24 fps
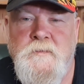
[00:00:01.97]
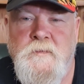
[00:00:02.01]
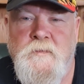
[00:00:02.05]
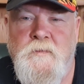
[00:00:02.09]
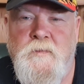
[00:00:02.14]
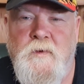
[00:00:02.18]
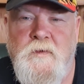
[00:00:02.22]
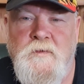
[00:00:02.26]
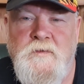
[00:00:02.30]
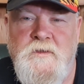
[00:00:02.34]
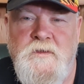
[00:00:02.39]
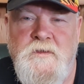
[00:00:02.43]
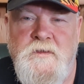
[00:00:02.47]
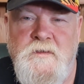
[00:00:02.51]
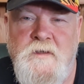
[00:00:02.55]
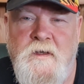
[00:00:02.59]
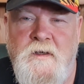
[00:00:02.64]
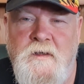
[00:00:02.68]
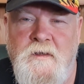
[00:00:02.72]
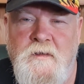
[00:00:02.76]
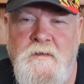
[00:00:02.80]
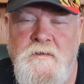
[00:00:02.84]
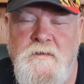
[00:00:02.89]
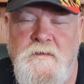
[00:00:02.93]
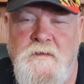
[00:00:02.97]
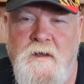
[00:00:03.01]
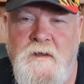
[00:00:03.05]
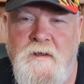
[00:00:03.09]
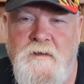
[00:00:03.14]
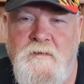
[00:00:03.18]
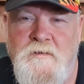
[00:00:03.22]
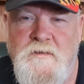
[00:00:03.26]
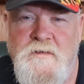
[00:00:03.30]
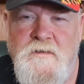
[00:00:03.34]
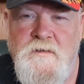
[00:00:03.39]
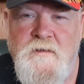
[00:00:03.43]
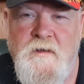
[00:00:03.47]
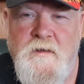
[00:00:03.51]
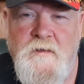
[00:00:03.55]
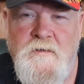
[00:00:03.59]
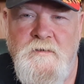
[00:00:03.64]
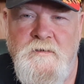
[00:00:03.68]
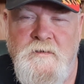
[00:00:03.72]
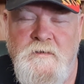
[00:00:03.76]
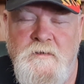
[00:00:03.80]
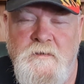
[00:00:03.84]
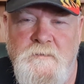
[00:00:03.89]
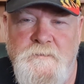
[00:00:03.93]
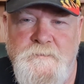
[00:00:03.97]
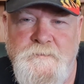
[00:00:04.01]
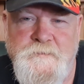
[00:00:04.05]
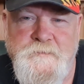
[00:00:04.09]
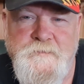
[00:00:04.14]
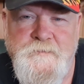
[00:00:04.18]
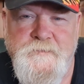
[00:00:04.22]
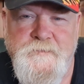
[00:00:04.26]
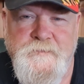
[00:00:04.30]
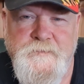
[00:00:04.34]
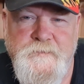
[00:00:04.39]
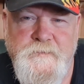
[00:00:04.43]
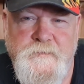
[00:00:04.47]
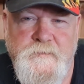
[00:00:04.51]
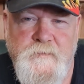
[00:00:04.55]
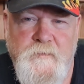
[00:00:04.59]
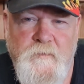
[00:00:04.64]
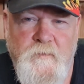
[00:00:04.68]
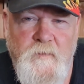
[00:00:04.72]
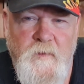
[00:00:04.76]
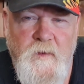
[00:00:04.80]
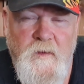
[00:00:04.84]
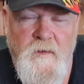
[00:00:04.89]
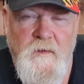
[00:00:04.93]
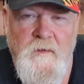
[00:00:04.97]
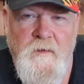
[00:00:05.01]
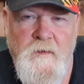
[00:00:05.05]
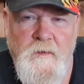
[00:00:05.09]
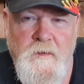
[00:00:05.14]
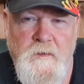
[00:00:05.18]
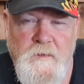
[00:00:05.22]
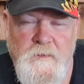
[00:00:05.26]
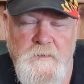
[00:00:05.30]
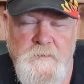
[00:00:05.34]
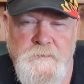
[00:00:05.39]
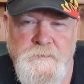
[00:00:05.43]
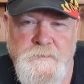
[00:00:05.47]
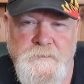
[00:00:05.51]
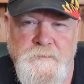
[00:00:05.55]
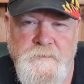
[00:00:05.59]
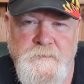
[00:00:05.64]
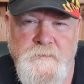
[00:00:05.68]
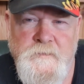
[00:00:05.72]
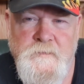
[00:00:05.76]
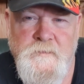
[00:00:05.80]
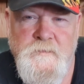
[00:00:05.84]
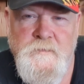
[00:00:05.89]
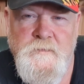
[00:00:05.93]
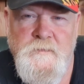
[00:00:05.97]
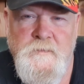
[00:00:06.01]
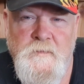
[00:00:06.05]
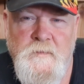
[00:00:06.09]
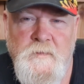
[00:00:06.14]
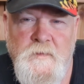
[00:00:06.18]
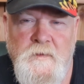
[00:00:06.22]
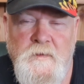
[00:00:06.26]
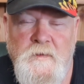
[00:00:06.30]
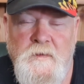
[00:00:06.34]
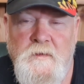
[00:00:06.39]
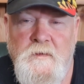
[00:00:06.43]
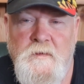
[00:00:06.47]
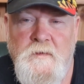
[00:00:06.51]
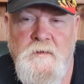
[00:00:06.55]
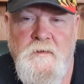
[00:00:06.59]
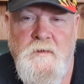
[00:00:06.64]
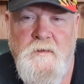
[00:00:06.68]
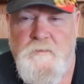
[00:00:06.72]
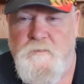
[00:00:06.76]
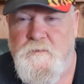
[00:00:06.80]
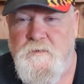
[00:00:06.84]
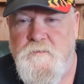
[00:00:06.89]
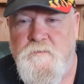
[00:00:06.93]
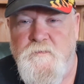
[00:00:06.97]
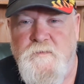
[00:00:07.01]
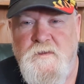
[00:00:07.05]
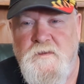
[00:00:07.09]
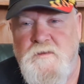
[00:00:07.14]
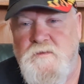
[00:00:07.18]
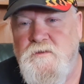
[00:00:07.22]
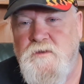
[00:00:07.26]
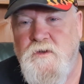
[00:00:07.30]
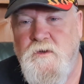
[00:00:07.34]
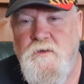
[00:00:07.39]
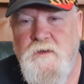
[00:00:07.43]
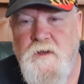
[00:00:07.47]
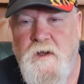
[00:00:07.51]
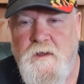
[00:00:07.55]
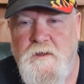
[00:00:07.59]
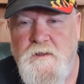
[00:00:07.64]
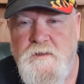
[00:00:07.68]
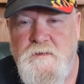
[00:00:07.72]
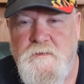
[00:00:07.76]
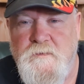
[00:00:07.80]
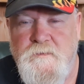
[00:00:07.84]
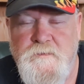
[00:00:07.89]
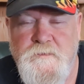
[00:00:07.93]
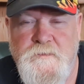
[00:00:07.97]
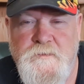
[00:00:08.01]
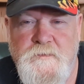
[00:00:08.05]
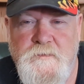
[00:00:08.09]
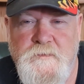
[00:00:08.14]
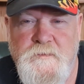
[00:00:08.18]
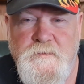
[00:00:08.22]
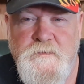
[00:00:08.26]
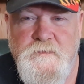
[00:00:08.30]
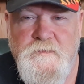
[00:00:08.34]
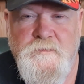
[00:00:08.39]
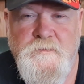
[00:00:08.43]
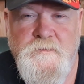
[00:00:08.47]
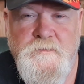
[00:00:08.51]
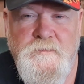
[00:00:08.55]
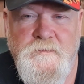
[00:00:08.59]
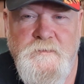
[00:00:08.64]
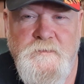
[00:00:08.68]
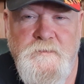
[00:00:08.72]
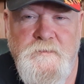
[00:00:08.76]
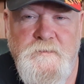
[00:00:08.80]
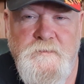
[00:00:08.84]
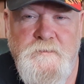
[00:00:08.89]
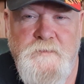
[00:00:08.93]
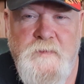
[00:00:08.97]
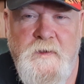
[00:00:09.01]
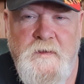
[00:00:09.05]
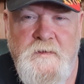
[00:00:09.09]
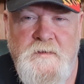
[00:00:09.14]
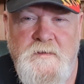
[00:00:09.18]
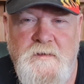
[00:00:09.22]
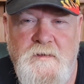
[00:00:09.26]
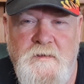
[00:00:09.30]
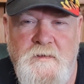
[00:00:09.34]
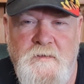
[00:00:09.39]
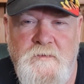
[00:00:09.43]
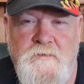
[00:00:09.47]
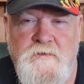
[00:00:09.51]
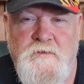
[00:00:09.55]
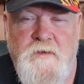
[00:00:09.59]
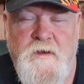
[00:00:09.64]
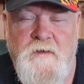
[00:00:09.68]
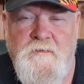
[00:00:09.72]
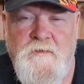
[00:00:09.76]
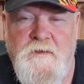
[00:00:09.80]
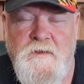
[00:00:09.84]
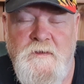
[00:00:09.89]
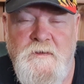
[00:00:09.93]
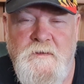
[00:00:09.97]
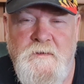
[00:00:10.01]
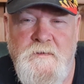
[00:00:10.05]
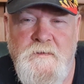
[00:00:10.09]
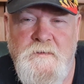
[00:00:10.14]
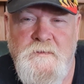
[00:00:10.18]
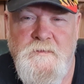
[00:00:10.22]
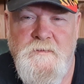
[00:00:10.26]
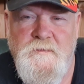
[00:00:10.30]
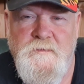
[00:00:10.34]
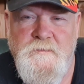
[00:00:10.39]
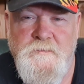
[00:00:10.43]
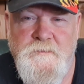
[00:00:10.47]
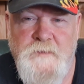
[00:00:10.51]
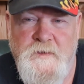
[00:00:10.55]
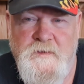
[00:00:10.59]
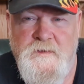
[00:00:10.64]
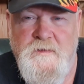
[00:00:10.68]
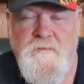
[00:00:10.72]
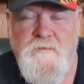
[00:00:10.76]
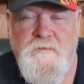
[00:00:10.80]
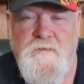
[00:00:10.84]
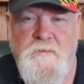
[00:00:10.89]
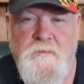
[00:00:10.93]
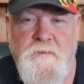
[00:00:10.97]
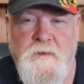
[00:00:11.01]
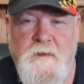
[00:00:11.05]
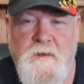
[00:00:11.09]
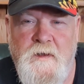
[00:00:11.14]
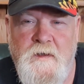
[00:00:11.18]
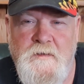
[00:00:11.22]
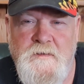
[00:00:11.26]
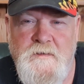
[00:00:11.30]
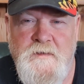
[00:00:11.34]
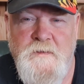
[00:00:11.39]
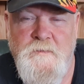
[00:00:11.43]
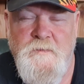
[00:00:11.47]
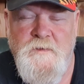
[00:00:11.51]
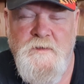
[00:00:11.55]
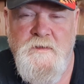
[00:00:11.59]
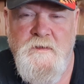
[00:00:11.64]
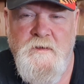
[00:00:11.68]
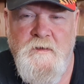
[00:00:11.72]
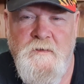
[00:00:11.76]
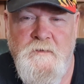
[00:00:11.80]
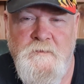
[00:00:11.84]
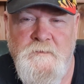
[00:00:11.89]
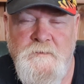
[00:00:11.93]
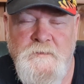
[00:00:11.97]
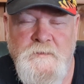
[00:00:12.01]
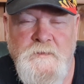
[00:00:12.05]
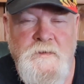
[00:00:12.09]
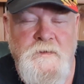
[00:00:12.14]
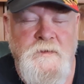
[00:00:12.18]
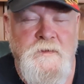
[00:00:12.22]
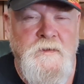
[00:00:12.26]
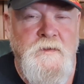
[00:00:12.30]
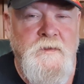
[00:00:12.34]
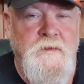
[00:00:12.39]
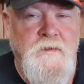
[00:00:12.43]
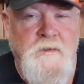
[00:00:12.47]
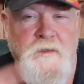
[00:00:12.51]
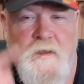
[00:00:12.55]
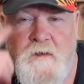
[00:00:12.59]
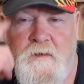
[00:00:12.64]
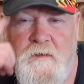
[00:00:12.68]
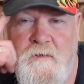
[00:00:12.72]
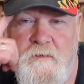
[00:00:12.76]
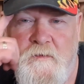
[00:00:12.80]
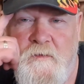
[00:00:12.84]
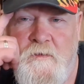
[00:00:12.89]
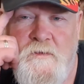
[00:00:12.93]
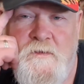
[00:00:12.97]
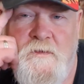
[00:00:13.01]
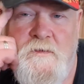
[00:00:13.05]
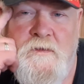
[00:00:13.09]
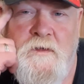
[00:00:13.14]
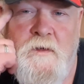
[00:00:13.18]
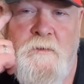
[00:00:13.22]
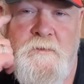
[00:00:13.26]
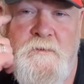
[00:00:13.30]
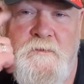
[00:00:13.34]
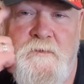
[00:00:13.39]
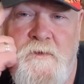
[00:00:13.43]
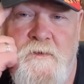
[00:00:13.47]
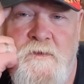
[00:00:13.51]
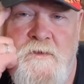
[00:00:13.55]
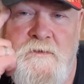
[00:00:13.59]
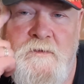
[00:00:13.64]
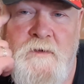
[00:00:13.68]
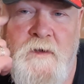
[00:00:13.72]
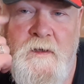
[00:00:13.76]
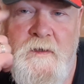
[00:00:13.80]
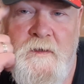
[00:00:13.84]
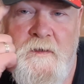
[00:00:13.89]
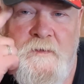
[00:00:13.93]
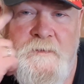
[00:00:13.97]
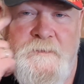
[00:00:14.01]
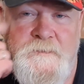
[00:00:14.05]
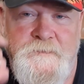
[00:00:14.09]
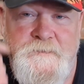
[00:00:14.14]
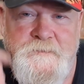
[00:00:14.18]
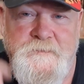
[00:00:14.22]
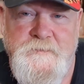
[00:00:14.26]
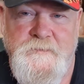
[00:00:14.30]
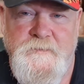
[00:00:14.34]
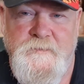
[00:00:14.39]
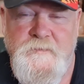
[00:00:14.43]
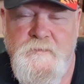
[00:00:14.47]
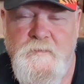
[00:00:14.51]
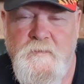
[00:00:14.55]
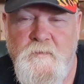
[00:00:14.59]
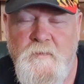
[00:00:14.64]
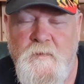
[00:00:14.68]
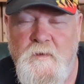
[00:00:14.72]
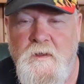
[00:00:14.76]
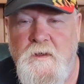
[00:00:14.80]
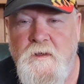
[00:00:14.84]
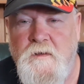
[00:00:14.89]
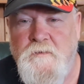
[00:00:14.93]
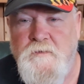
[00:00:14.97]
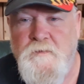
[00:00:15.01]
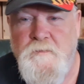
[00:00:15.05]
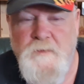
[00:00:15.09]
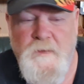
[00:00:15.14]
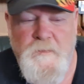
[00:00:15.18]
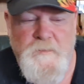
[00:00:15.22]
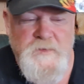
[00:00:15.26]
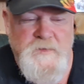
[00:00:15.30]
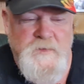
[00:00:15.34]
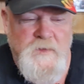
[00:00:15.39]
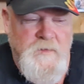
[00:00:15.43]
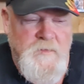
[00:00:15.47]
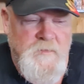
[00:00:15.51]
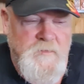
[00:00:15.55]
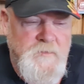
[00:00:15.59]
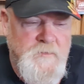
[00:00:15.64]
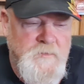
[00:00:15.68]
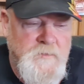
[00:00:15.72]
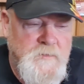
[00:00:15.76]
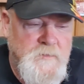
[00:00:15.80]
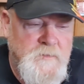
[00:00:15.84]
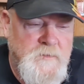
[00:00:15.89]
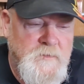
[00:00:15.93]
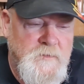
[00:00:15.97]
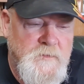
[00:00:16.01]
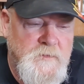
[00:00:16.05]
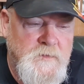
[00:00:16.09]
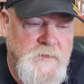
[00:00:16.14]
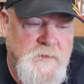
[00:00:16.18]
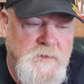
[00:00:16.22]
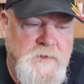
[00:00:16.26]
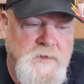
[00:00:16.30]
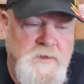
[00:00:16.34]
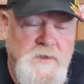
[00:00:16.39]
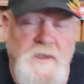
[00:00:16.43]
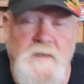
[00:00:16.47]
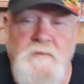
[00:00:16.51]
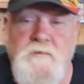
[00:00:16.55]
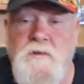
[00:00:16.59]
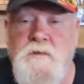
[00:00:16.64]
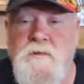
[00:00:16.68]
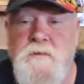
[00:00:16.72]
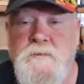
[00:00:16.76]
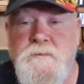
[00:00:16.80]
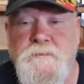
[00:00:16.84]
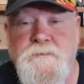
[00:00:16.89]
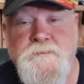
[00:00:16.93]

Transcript: probably should say at this stage that um, there's 2 days basically of travelling missing from the last episode, going across the top of Australia from episode 7.